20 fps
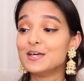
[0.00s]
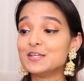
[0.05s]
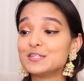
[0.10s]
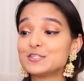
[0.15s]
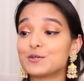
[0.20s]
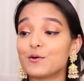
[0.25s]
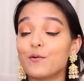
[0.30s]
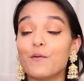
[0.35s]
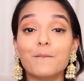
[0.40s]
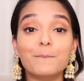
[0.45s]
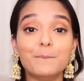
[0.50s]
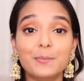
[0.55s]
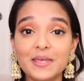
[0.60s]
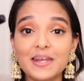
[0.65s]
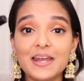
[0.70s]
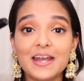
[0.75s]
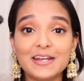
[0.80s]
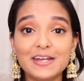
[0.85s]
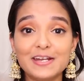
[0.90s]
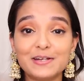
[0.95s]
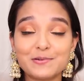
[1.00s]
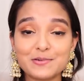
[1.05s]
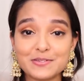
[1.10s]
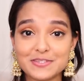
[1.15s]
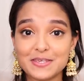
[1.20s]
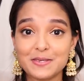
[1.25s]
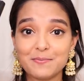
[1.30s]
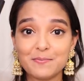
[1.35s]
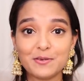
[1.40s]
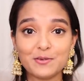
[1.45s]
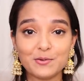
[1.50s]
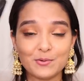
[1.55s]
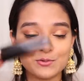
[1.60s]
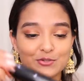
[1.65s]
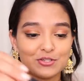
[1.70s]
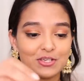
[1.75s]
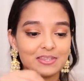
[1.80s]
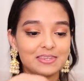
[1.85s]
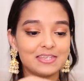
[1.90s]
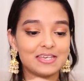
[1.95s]
So be ready to see me
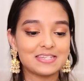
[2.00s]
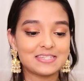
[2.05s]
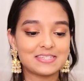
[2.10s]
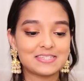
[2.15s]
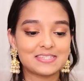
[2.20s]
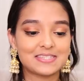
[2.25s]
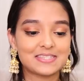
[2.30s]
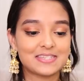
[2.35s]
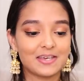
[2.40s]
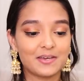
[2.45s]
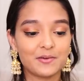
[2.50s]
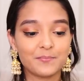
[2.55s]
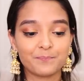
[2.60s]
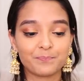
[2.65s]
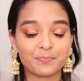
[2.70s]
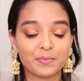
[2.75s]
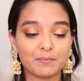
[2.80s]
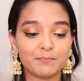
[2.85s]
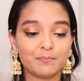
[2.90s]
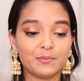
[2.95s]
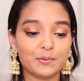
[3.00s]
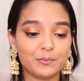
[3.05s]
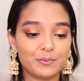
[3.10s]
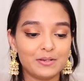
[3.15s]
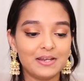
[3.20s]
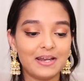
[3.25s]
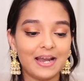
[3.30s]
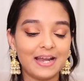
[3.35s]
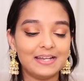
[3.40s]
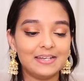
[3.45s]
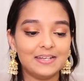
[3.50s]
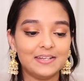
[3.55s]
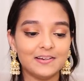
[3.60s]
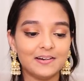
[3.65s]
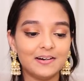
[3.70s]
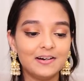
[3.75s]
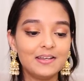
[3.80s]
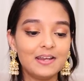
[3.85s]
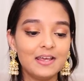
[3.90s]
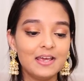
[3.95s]
using this beauty right
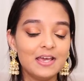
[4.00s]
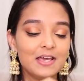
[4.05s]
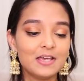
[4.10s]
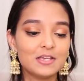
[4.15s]
here.